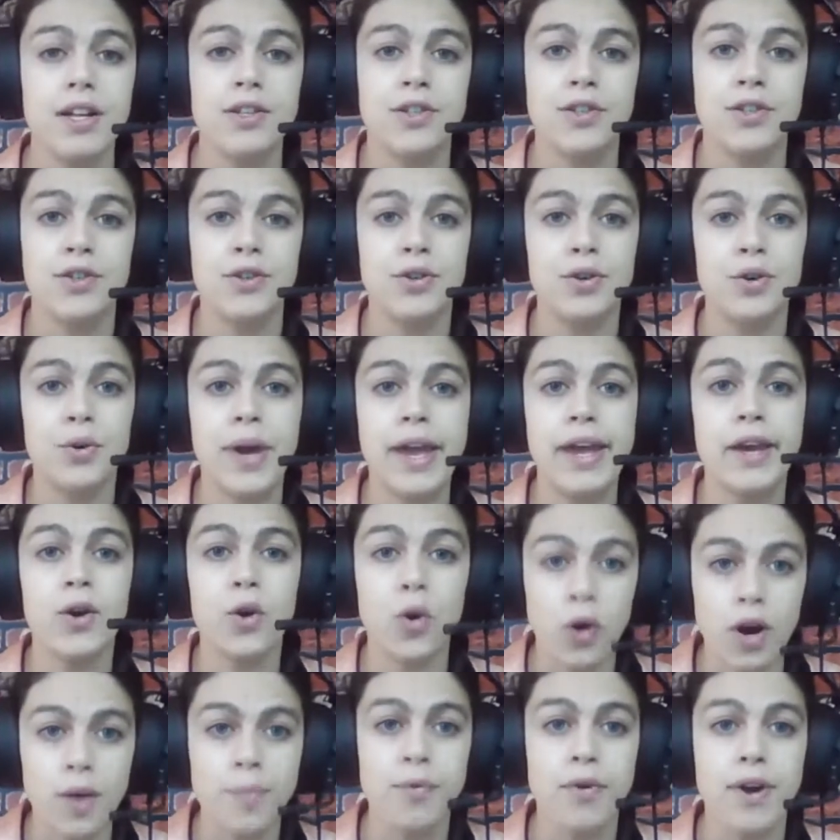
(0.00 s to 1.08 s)
to
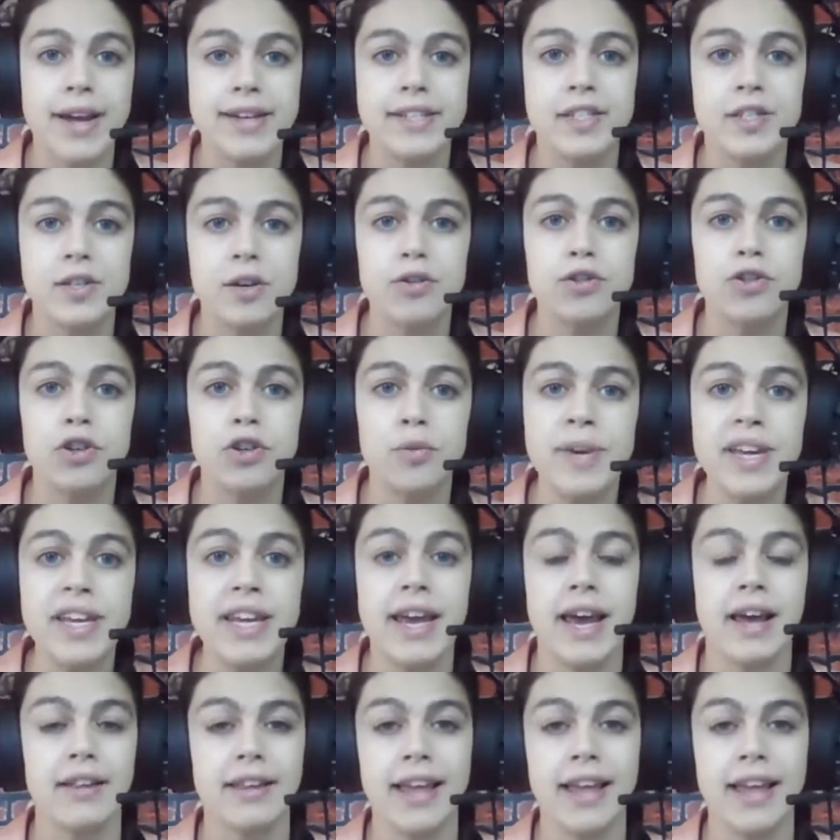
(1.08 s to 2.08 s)
incorporate social media.